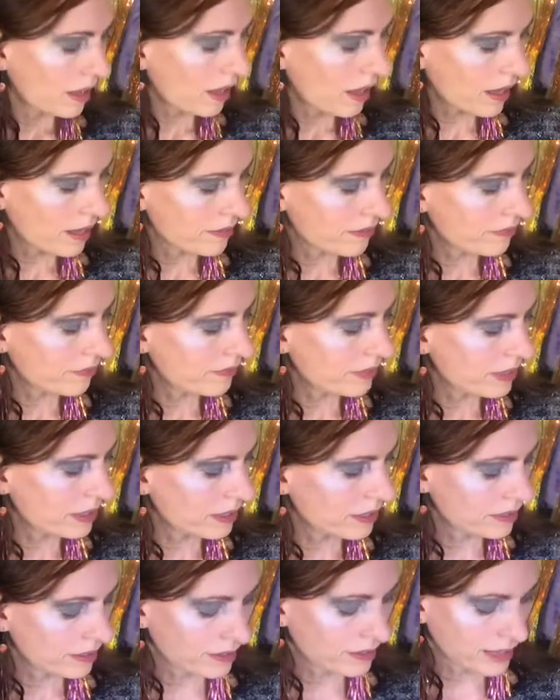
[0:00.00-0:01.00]
I
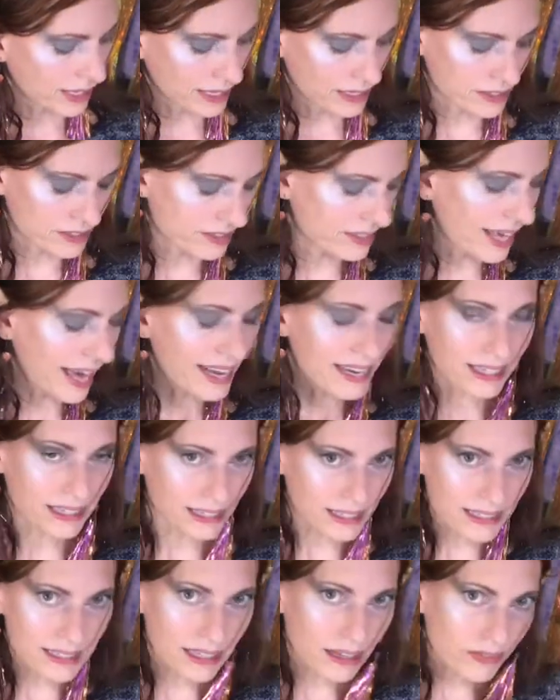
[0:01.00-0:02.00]
feel like that in
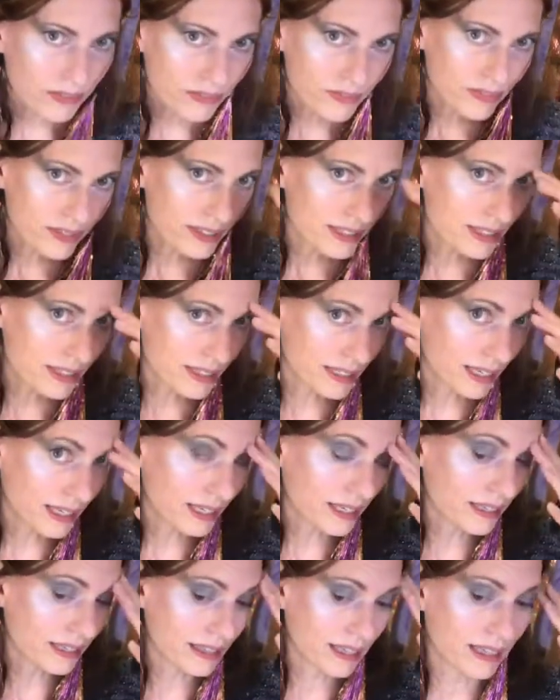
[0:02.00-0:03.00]
itself is
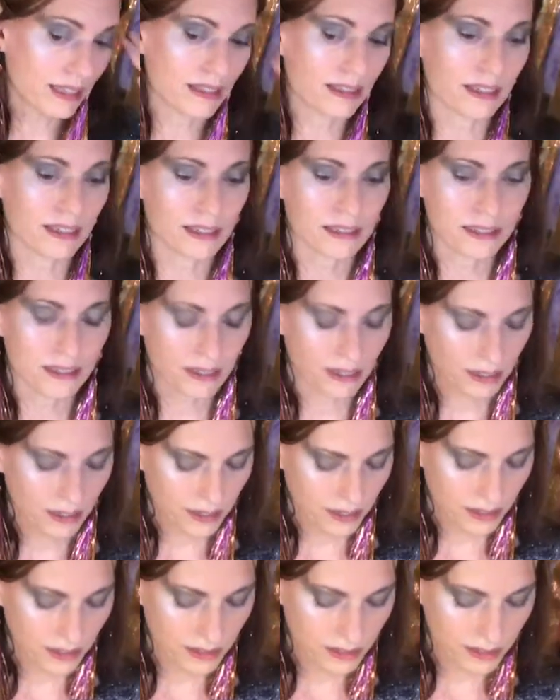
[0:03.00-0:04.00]
saying that things are